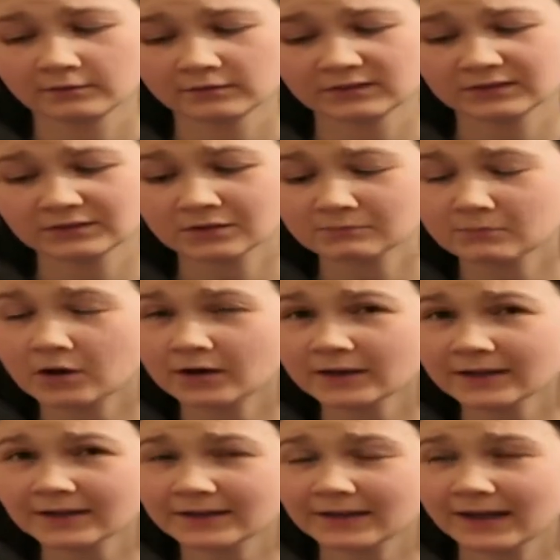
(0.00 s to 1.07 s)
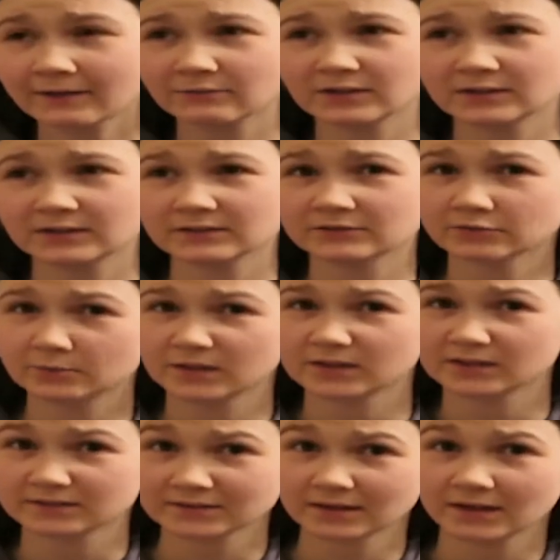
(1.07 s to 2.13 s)
Did Hermione and Harry do something in
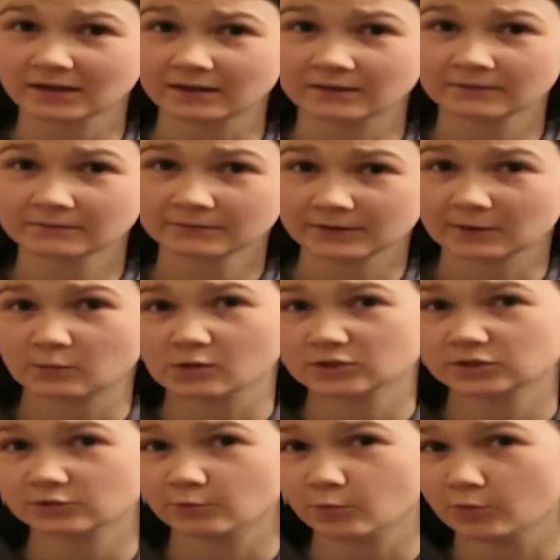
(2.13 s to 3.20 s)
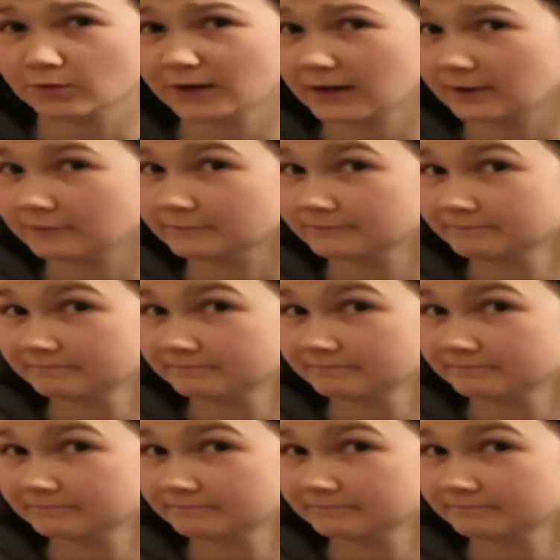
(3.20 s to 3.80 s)
the cellar? That's why she worn out.